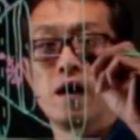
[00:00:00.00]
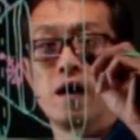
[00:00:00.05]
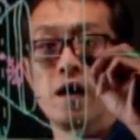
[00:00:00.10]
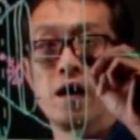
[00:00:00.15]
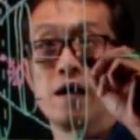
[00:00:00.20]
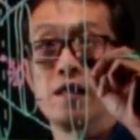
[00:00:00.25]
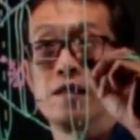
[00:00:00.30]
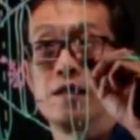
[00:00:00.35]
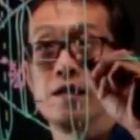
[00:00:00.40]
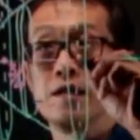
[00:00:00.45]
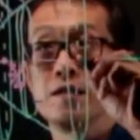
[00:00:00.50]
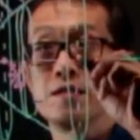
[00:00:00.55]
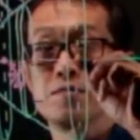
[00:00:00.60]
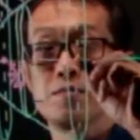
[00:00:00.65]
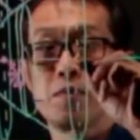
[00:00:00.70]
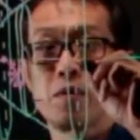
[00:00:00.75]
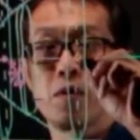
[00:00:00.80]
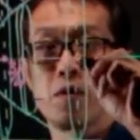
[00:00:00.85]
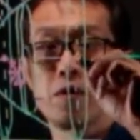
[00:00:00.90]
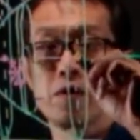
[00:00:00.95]
And this
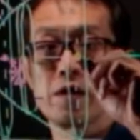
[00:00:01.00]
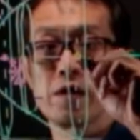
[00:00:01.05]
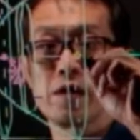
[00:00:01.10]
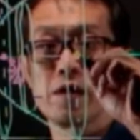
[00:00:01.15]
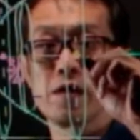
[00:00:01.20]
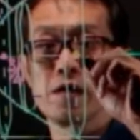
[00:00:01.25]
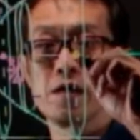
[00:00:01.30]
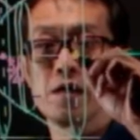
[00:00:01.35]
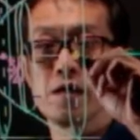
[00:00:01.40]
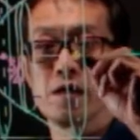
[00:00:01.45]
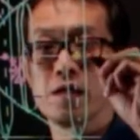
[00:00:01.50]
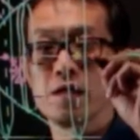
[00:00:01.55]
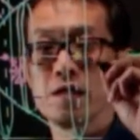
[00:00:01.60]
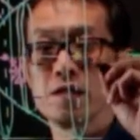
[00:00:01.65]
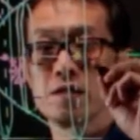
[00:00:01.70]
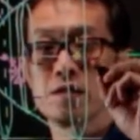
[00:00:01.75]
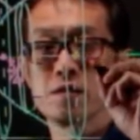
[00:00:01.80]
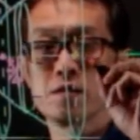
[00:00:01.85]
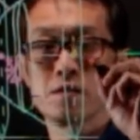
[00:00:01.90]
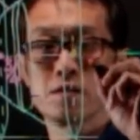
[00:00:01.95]
point here
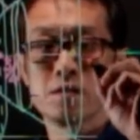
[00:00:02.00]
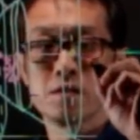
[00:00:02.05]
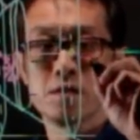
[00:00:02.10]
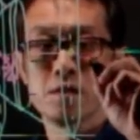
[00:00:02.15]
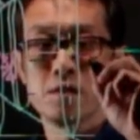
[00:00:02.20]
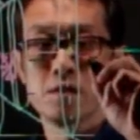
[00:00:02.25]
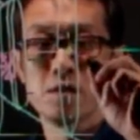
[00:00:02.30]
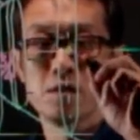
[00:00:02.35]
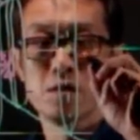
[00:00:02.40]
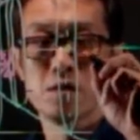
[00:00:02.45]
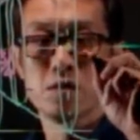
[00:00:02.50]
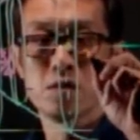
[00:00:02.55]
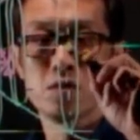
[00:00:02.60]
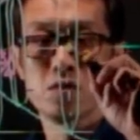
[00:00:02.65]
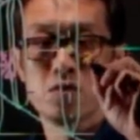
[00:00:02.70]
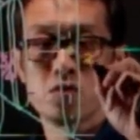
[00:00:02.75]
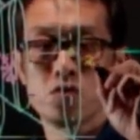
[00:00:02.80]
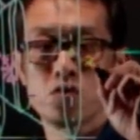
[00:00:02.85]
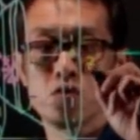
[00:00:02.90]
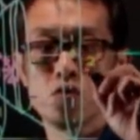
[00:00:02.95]
is
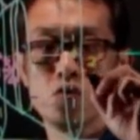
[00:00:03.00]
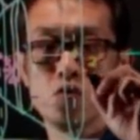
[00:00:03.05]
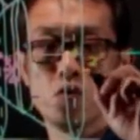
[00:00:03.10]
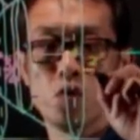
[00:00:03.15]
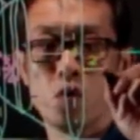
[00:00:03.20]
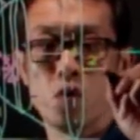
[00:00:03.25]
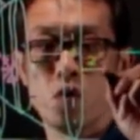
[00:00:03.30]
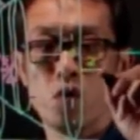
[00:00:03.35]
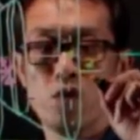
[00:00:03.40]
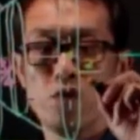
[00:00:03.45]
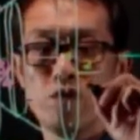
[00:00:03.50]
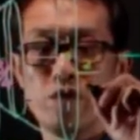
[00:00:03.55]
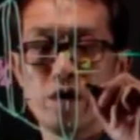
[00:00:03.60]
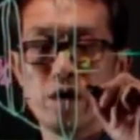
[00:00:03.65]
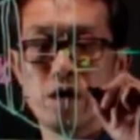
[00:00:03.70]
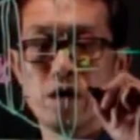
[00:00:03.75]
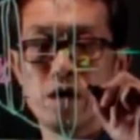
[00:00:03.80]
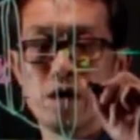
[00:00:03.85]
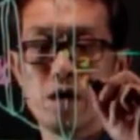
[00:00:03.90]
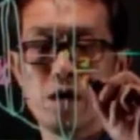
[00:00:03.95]
2
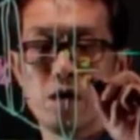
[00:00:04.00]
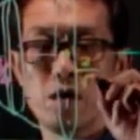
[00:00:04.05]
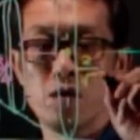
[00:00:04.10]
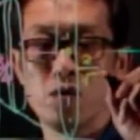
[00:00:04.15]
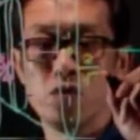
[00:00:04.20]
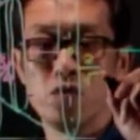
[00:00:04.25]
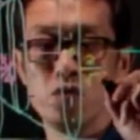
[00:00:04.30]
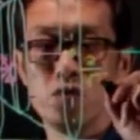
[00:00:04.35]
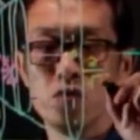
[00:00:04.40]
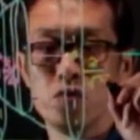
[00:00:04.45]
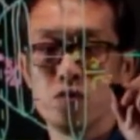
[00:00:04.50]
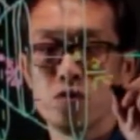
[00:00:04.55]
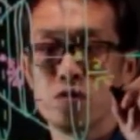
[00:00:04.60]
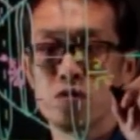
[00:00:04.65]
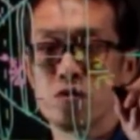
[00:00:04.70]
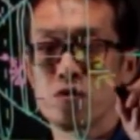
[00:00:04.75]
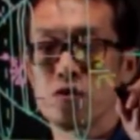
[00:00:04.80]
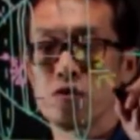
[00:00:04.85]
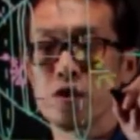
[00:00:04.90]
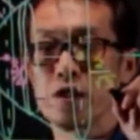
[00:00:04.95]
over root
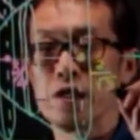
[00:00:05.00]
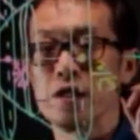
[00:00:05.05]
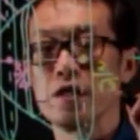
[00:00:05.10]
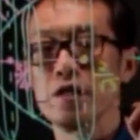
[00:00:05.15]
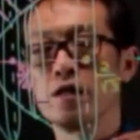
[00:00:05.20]
3.